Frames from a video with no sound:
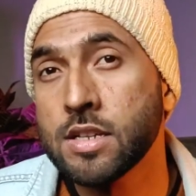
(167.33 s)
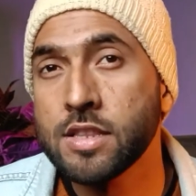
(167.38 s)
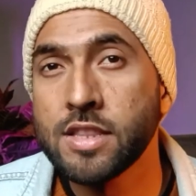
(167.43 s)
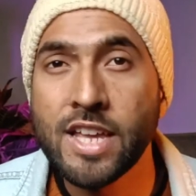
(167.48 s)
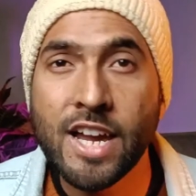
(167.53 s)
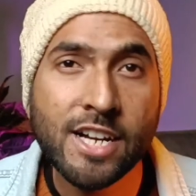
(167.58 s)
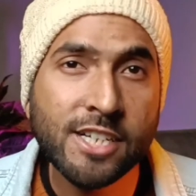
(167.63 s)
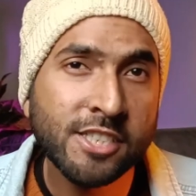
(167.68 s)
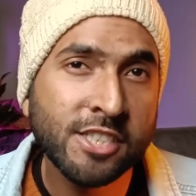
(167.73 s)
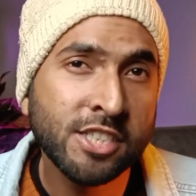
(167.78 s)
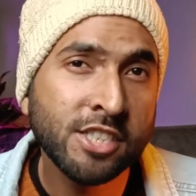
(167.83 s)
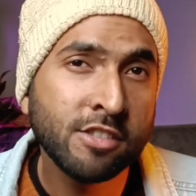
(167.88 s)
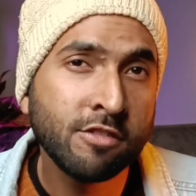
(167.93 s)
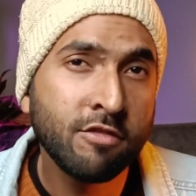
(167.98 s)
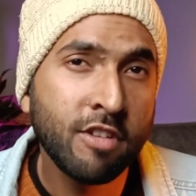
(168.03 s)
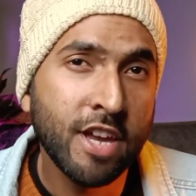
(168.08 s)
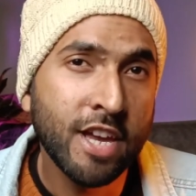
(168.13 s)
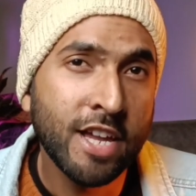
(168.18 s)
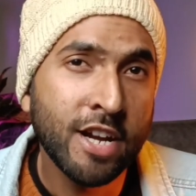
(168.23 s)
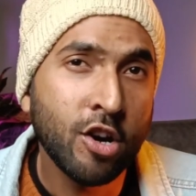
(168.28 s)
That's
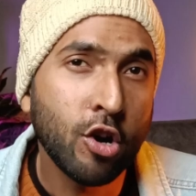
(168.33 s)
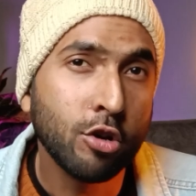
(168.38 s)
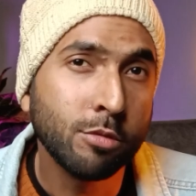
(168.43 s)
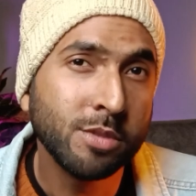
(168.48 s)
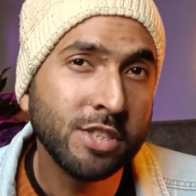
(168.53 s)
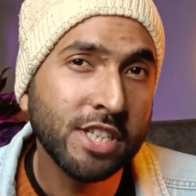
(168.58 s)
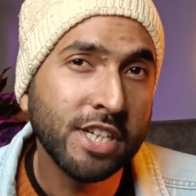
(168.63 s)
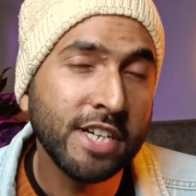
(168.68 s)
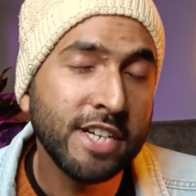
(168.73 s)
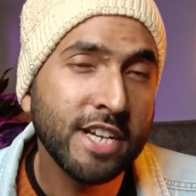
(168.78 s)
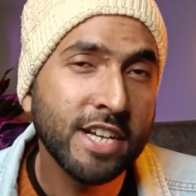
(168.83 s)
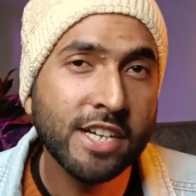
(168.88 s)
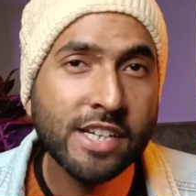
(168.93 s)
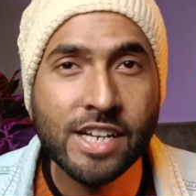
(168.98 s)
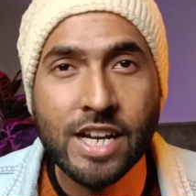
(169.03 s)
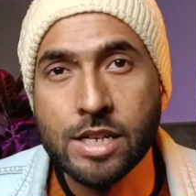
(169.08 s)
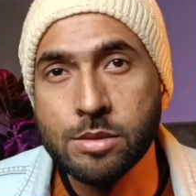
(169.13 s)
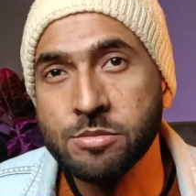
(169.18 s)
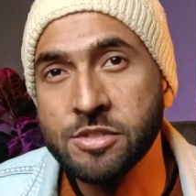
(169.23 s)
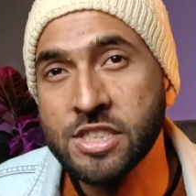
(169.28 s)
where Obsidian
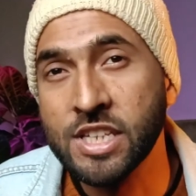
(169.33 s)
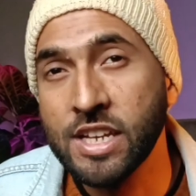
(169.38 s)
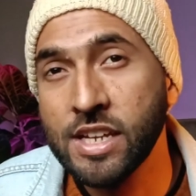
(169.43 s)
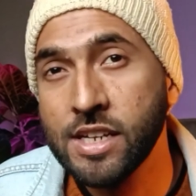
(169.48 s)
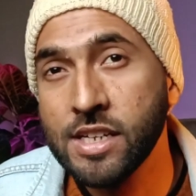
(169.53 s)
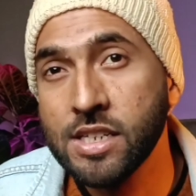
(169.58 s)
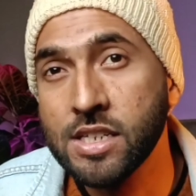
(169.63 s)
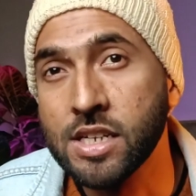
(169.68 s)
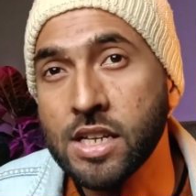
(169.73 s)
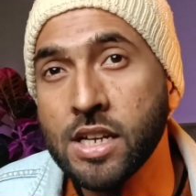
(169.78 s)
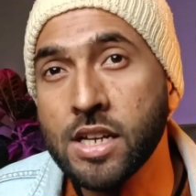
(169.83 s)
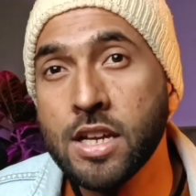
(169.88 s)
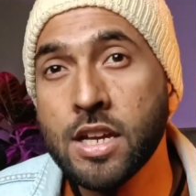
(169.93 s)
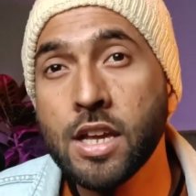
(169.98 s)
comes in.